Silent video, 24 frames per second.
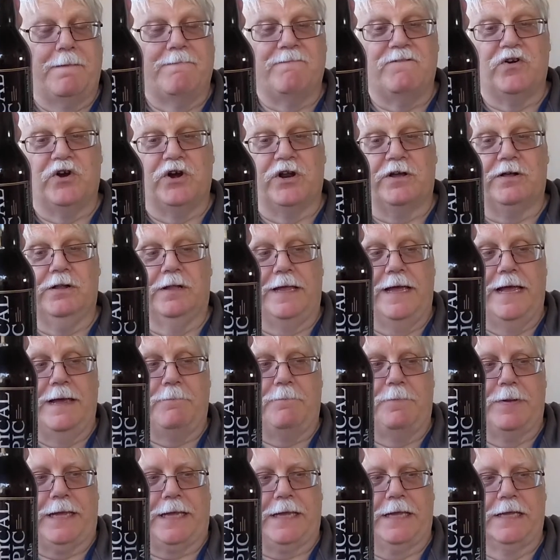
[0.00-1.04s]
Vertical
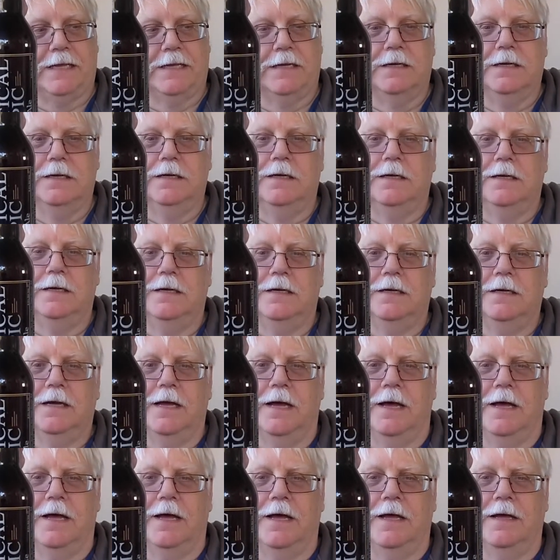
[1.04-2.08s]
epic.
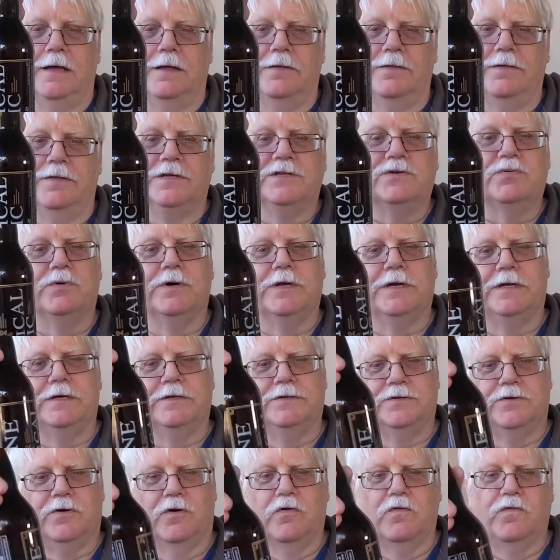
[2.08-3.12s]
This one
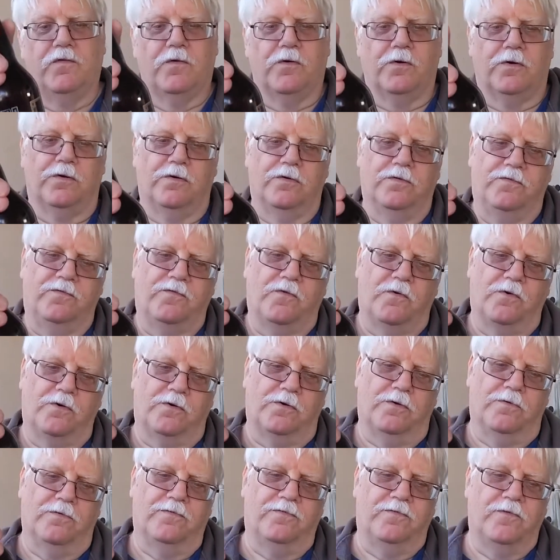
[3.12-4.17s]
is
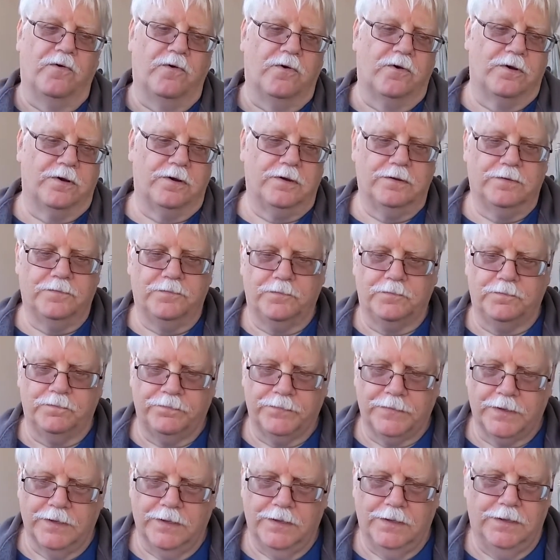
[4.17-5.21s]
040404,
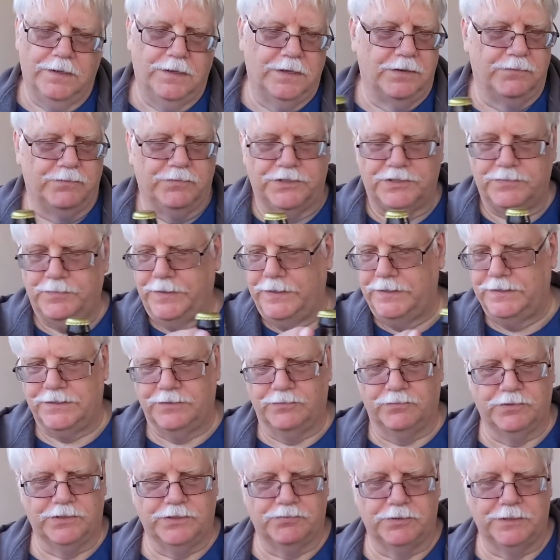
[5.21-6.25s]
which means
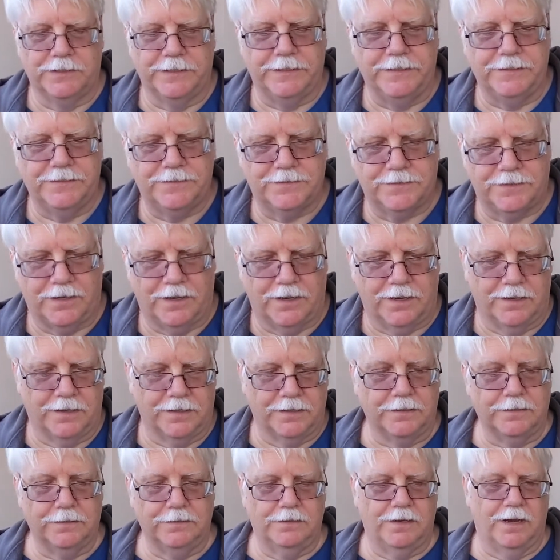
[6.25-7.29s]
it was released
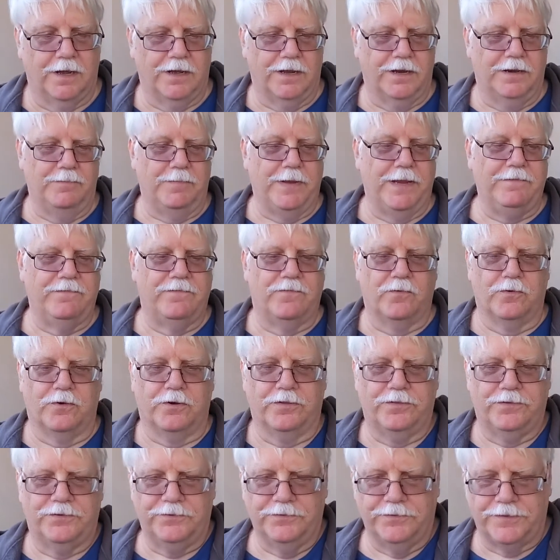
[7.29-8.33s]
on May
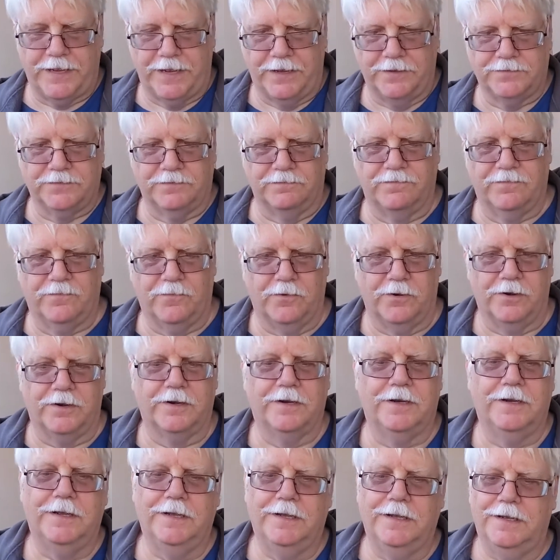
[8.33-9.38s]
4th, 2004.
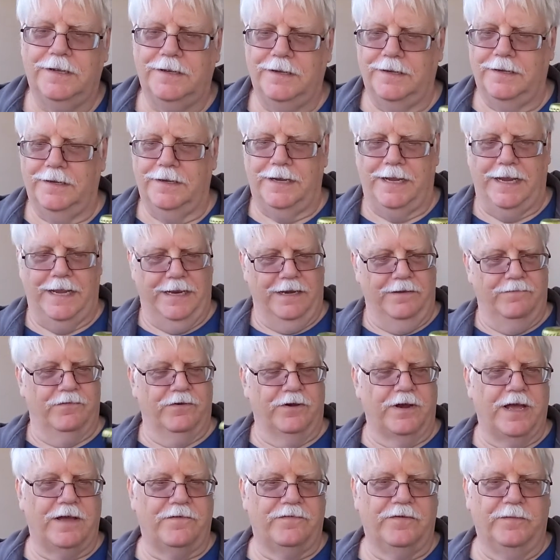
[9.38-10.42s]
And if
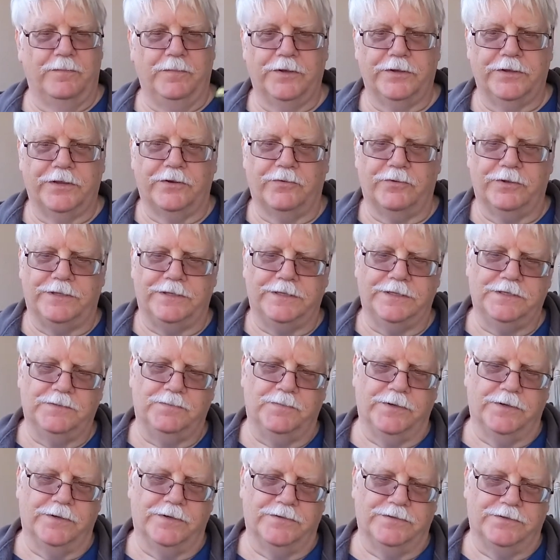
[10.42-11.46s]
you're not familiar with these
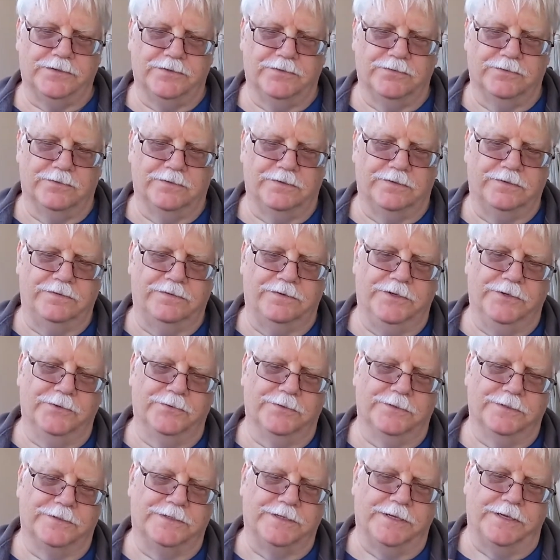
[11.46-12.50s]
beers, you
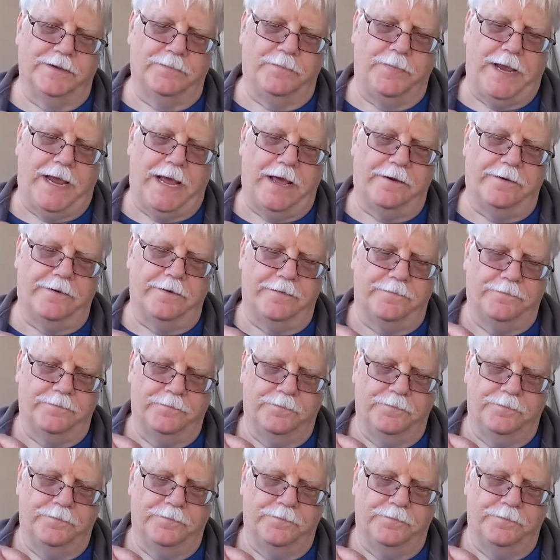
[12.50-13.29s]
will see a pattern.